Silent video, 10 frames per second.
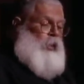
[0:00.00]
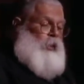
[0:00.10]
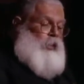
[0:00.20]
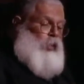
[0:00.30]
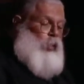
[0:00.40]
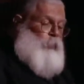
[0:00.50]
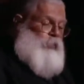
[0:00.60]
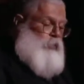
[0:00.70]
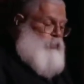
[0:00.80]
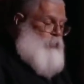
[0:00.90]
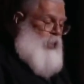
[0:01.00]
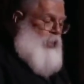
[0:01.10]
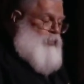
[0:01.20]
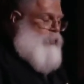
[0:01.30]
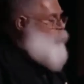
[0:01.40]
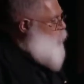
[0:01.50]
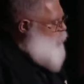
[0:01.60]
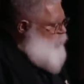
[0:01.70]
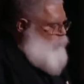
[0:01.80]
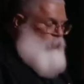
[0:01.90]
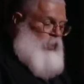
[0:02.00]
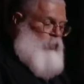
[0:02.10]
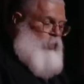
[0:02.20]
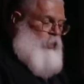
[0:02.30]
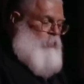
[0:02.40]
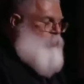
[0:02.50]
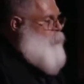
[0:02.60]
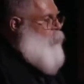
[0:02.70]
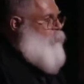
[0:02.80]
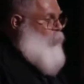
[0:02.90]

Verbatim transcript: he'd opened his pants and was fingering himself